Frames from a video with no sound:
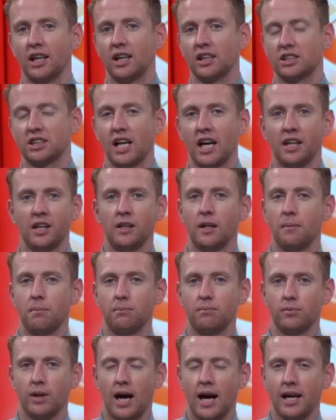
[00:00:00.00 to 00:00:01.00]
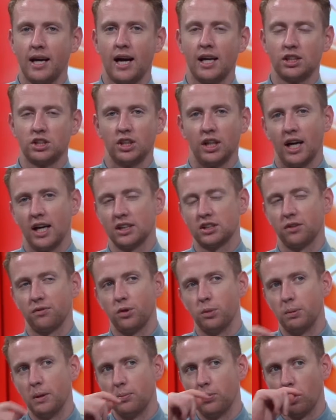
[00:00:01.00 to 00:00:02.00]
a signing that I actually asked a
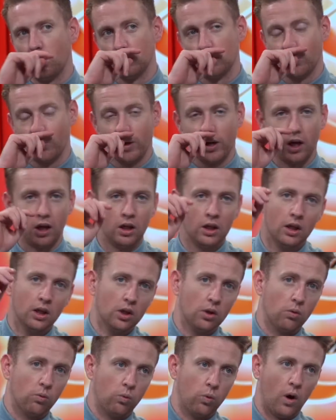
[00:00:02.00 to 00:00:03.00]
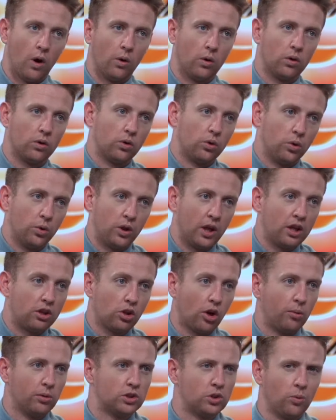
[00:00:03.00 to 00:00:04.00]
few people on Twitter who they
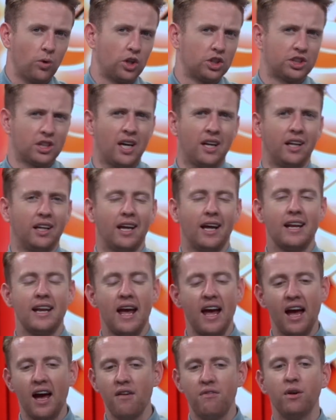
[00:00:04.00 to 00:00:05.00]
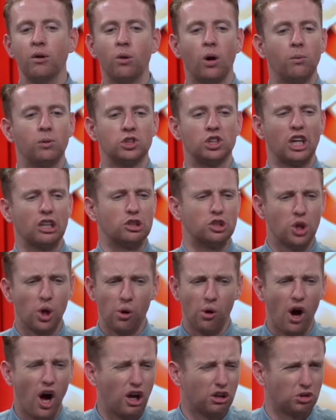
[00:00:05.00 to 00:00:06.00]
thought was the worst signing, and everyone was like,
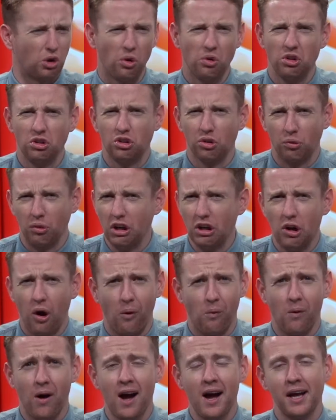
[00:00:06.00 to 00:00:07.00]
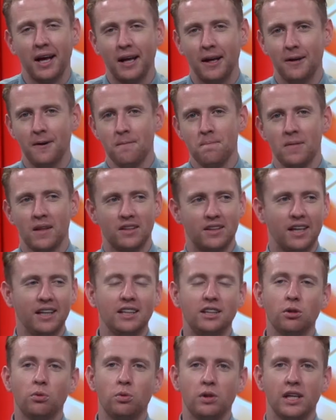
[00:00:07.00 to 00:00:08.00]
Joe Hart going to Torino, why? Then I
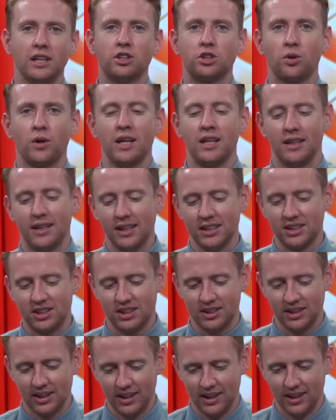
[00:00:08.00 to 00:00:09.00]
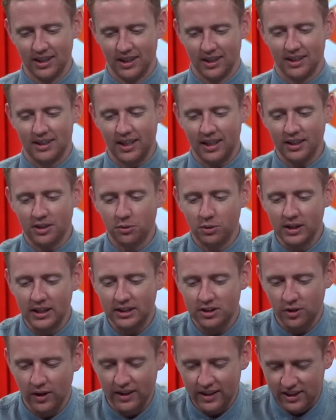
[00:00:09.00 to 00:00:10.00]
need to reiterate this
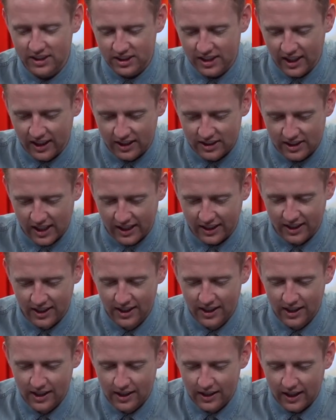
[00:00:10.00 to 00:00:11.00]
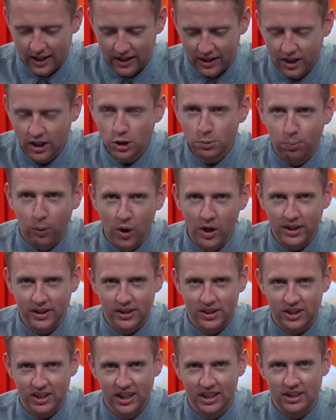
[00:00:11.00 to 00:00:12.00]
thing. Is like, at this point in
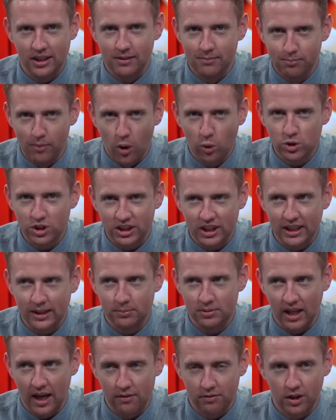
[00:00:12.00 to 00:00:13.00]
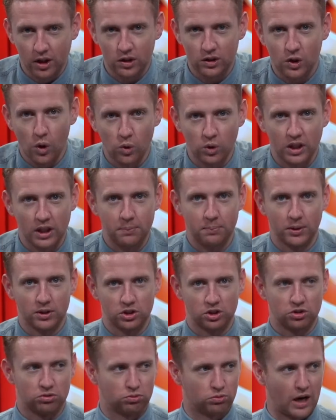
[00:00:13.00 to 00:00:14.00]
the season, most teams have their
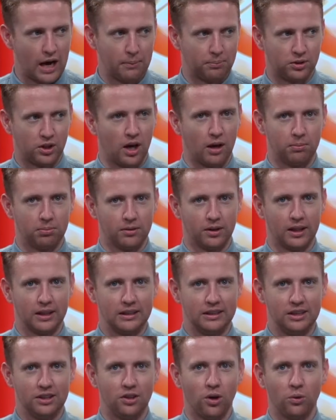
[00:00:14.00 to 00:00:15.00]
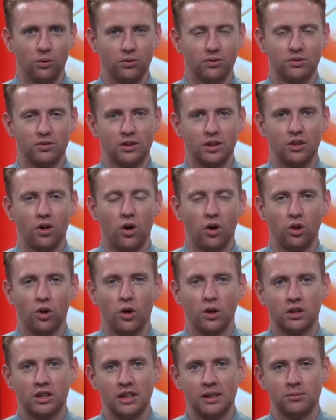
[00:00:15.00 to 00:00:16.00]
goalkeepers wrapped up. Like, not a
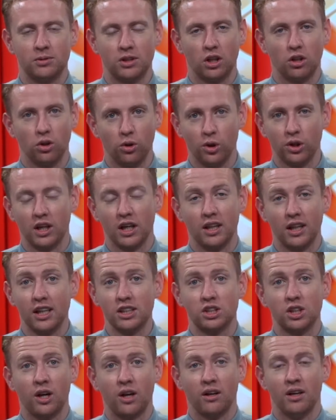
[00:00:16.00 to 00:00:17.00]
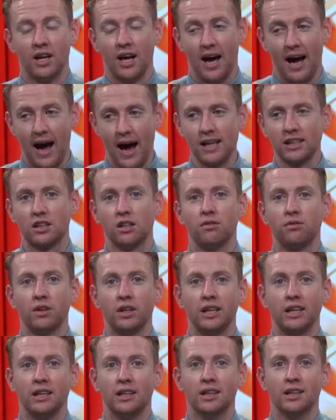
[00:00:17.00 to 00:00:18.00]
lot of teams are looking, unless they're
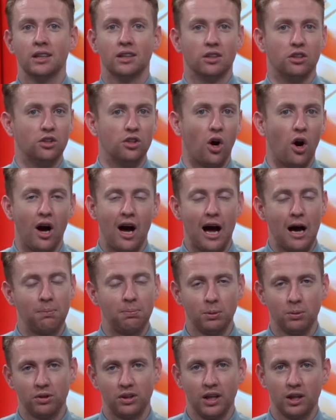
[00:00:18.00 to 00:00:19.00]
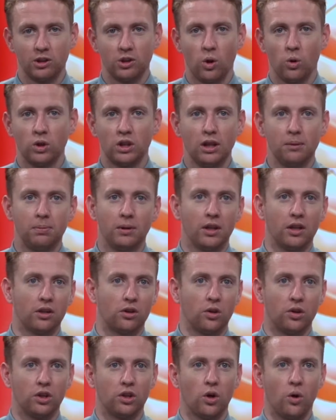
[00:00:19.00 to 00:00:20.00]
actively not happy with their goalkeeper, they're
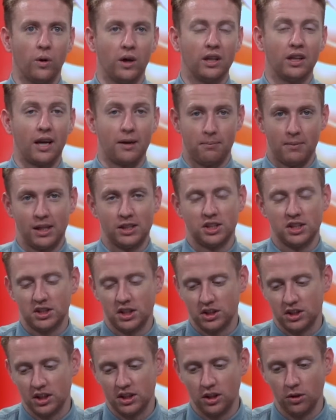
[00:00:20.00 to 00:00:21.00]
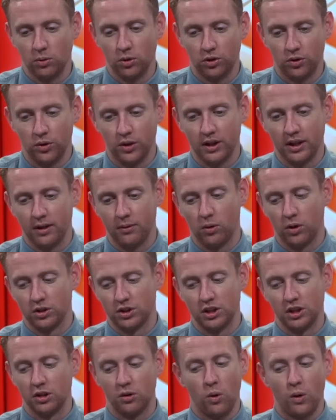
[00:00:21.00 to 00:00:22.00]
going to go in, like Manchester City were doing. They
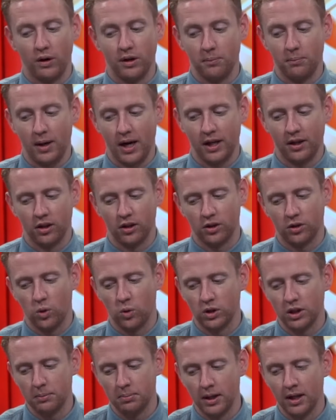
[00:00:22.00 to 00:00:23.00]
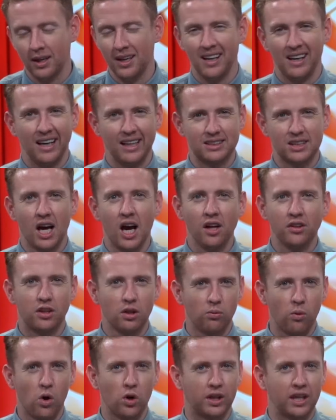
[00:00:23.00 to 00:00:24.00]
wanted to go in and buy another goalkeeper. It's hard
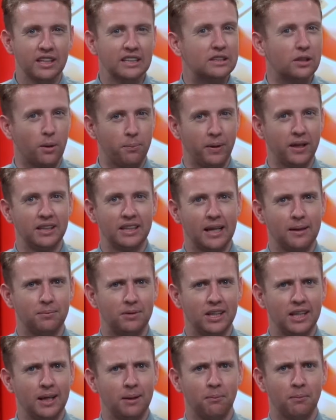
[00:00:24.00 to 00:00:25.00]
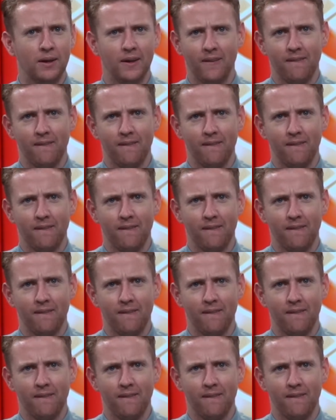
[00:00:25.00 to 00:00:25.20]
to walk into a big name team.